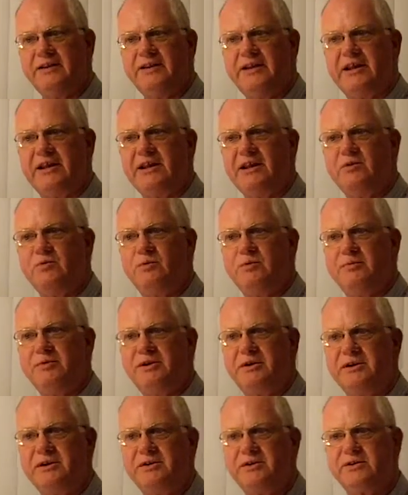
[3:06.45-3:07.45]
the heat will
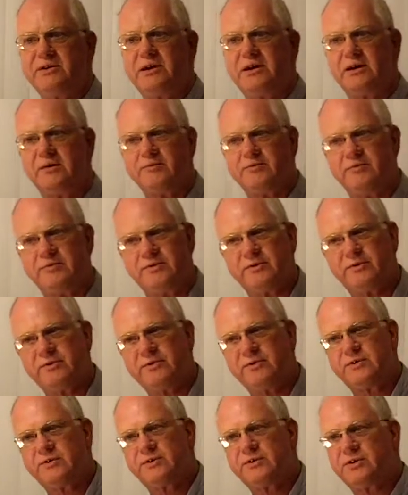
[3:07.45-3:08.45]
begin
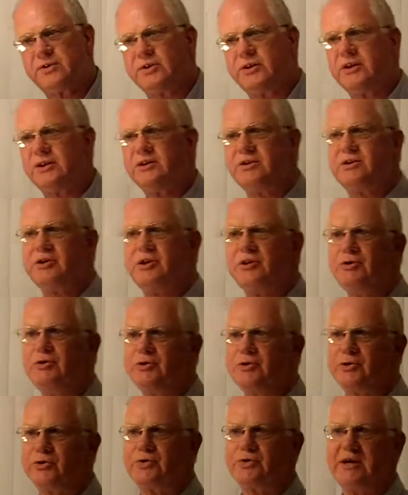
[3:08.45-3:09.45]
to
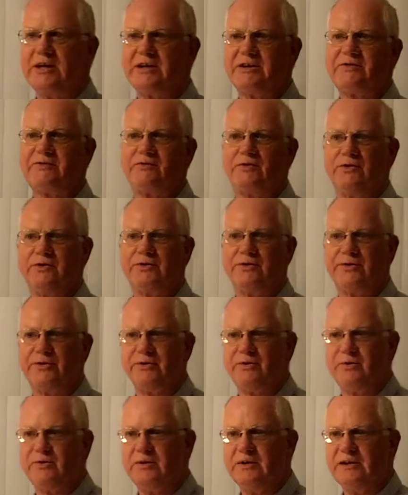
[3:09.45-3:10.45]
continue to transfer
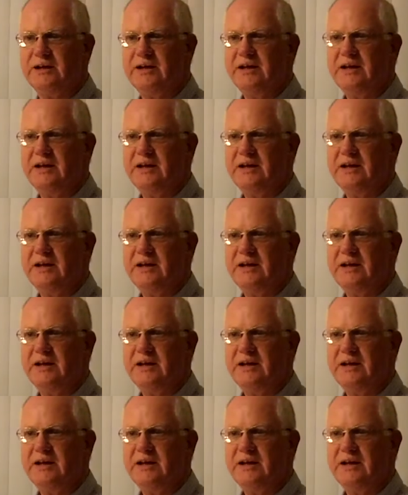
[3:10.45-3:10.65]
through.